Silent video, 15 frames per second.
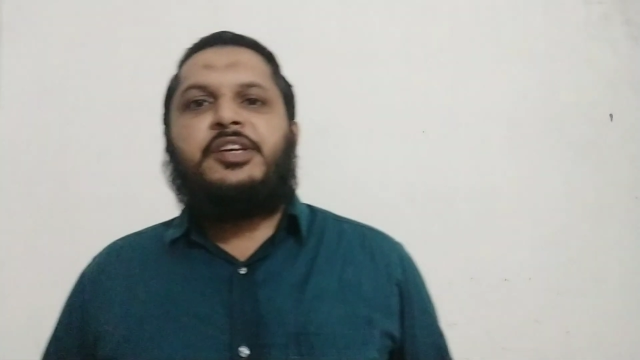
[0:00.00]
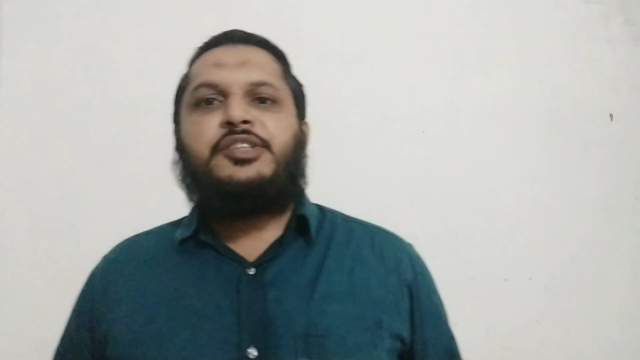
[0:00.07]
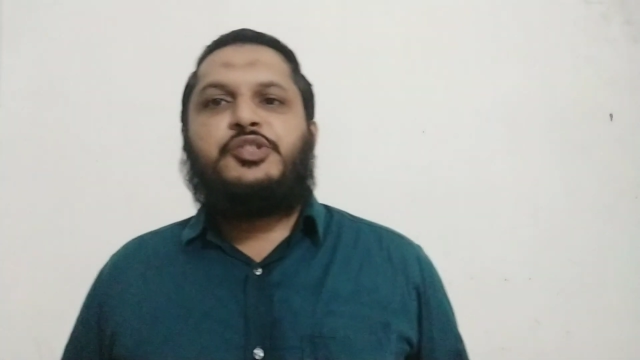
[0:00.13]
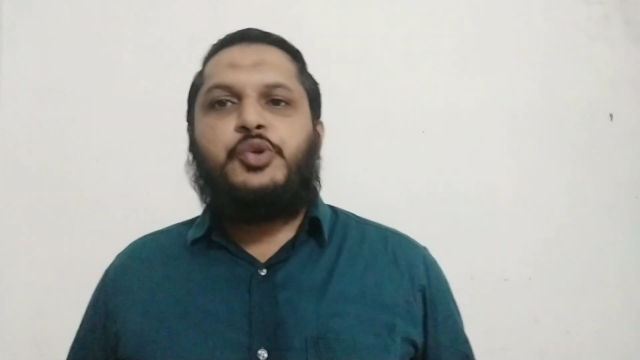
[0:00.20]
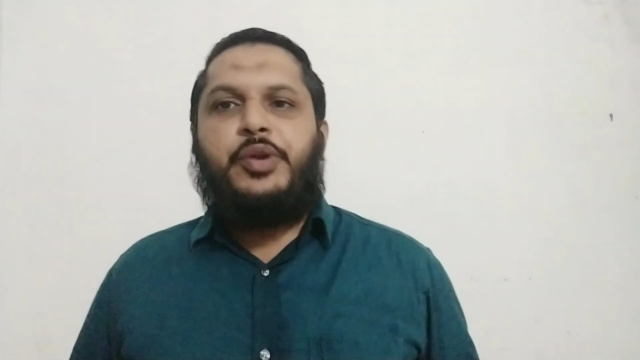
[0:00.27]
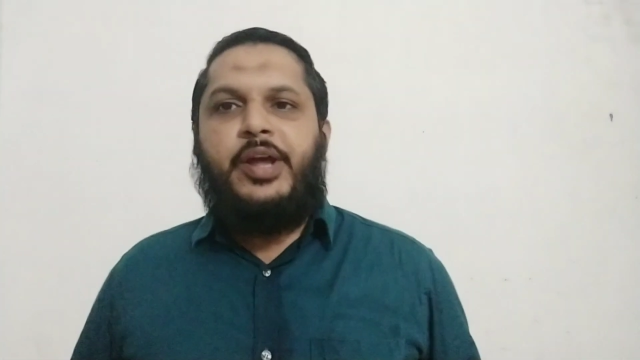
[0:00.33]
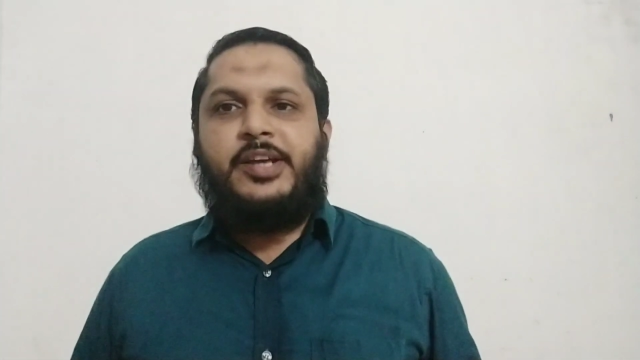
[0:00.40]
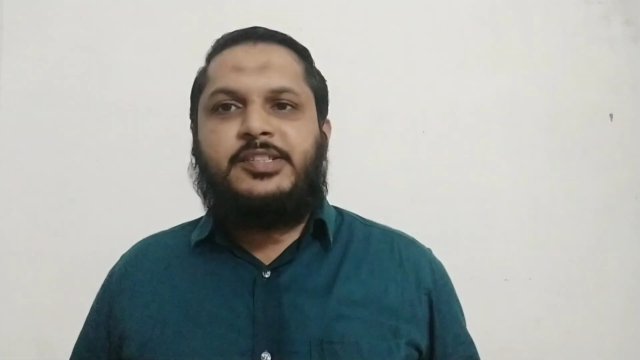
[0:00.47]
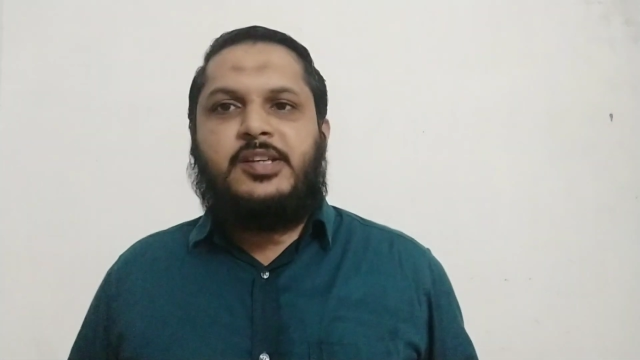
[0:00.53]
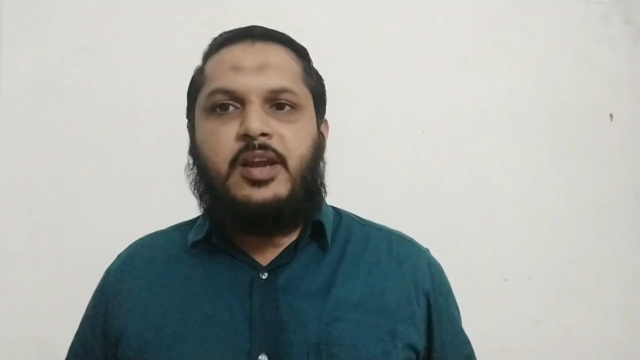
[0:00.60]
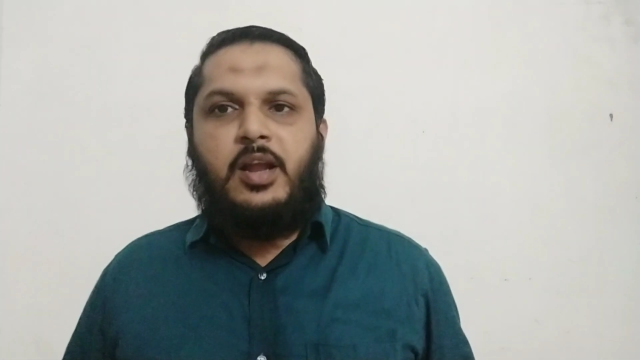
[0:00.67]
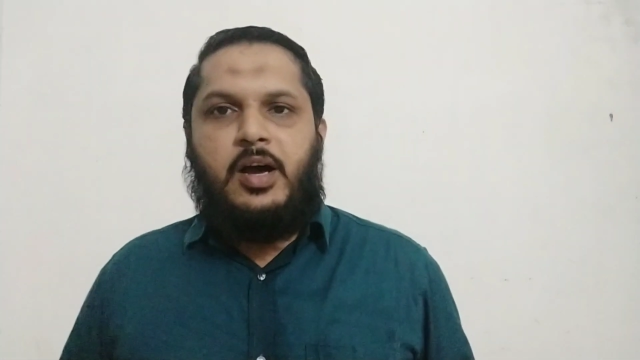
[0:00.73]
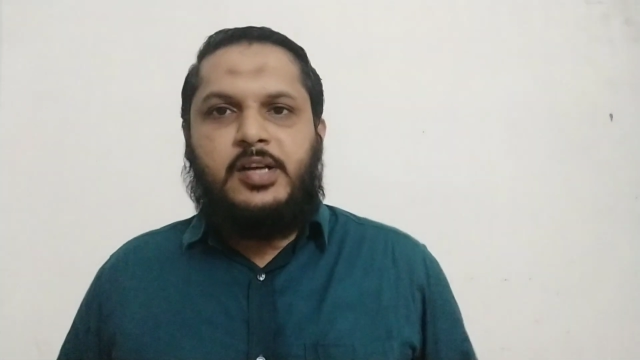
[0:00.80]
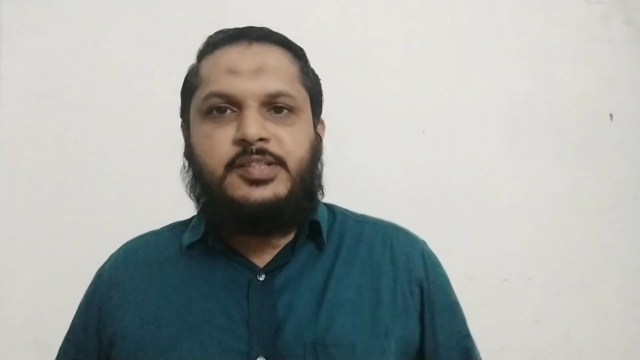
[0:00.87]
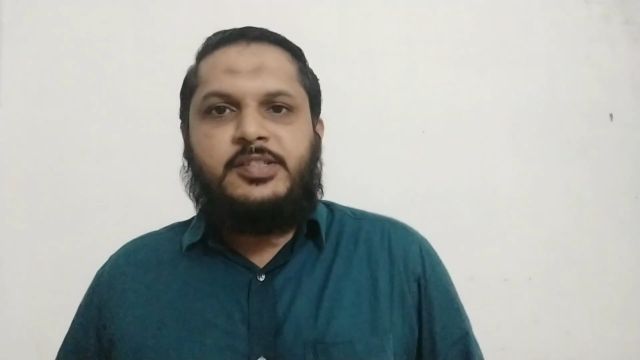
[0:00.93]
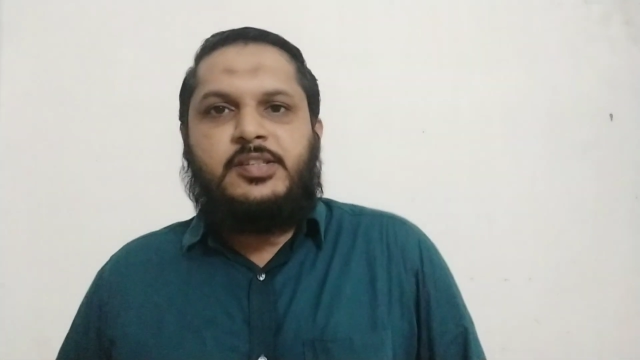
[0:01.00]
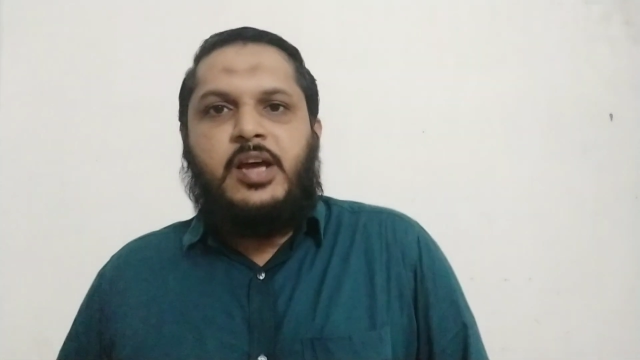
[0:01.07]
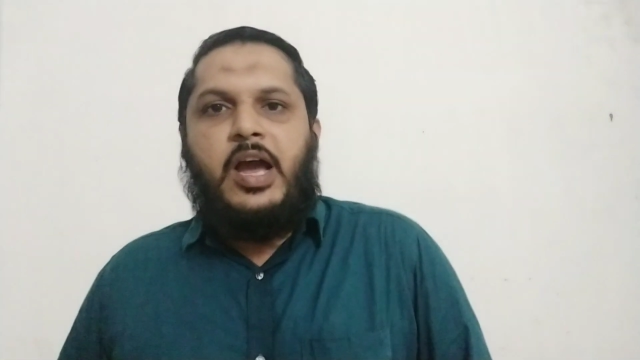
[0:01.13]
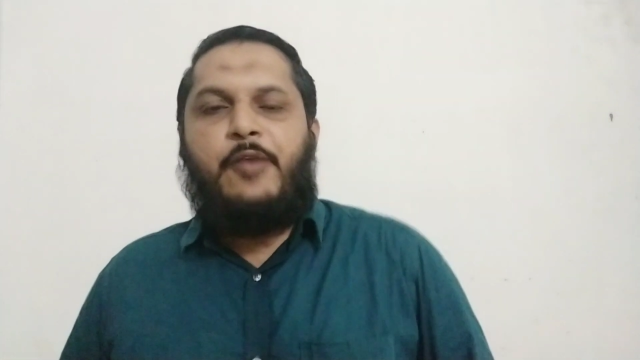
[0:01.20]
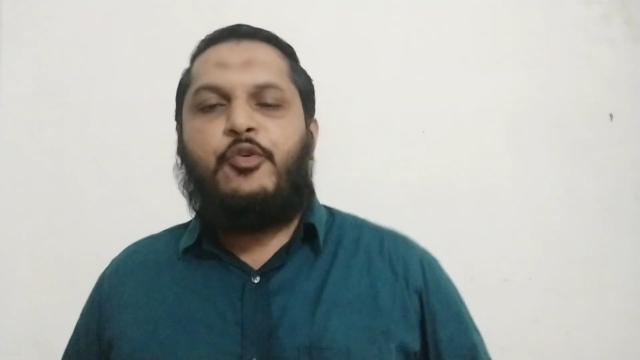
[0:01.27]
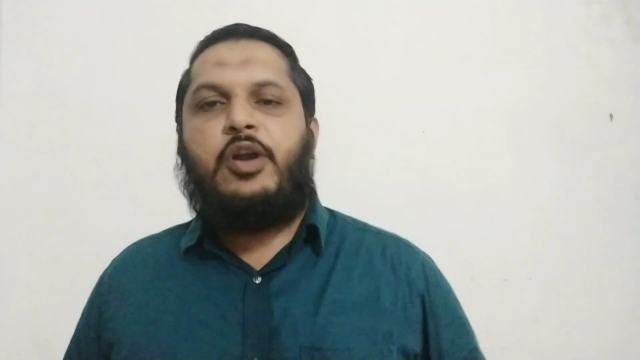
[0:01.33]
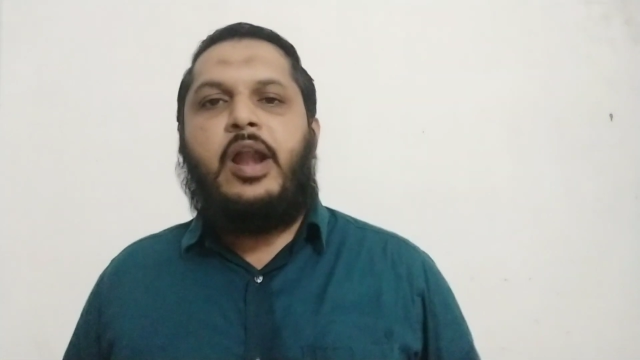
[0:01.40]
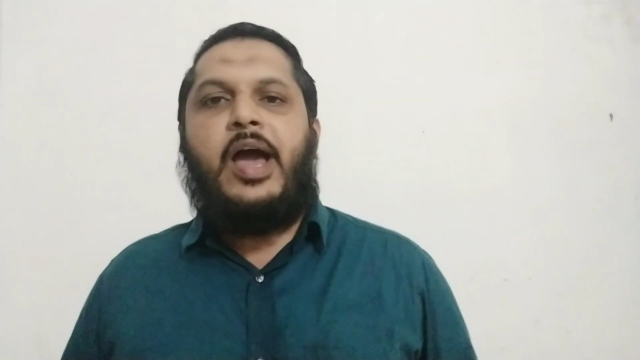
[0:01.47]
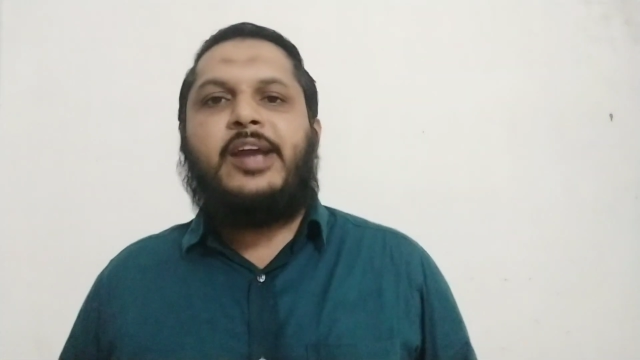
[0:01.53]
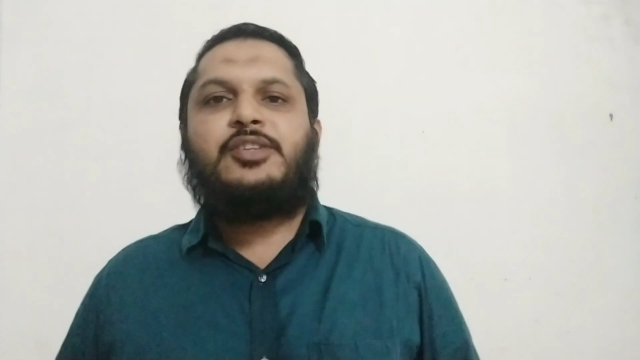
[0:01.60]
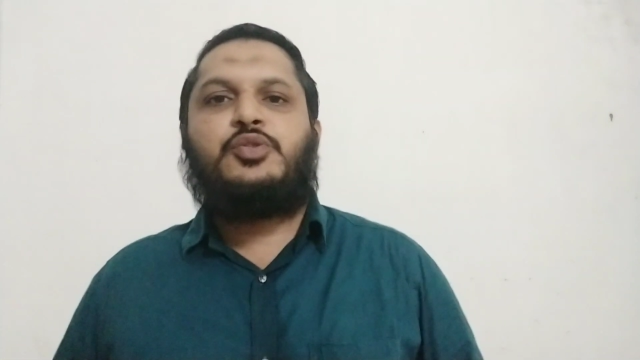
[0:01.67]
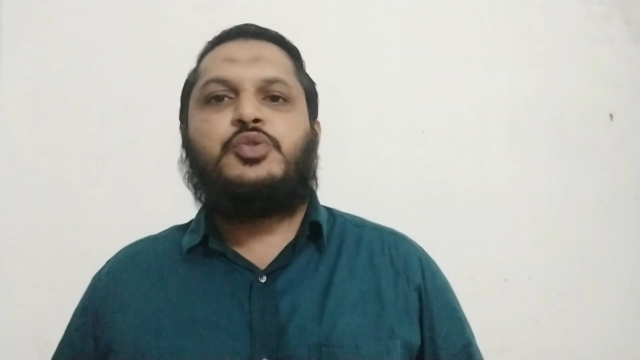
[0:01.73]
In today's class, I would like